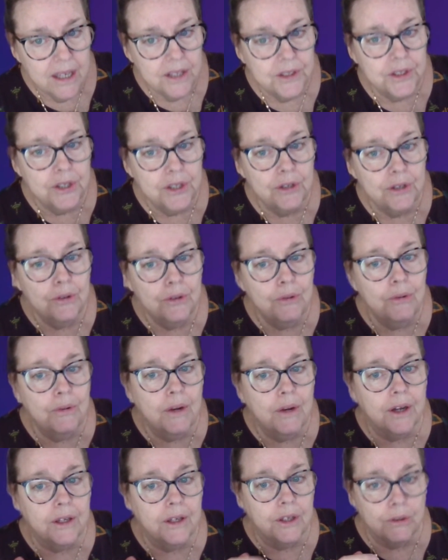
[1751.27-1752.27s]
to
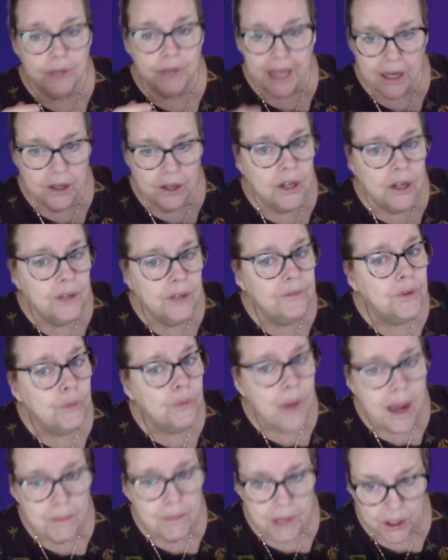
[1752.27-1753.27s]
go down all of the
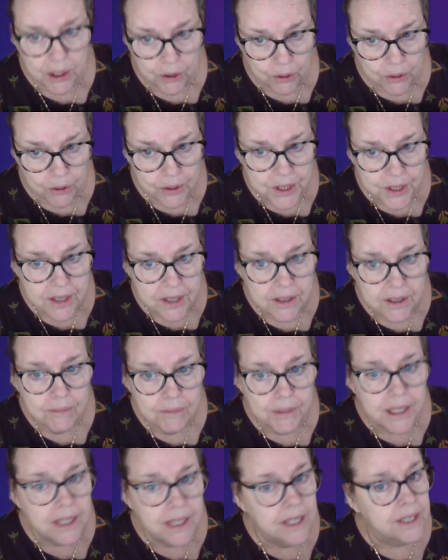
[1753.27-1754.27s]
rabbit holes,
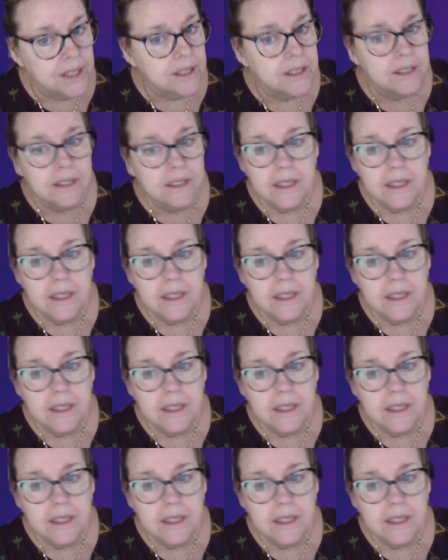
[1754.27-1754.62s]
because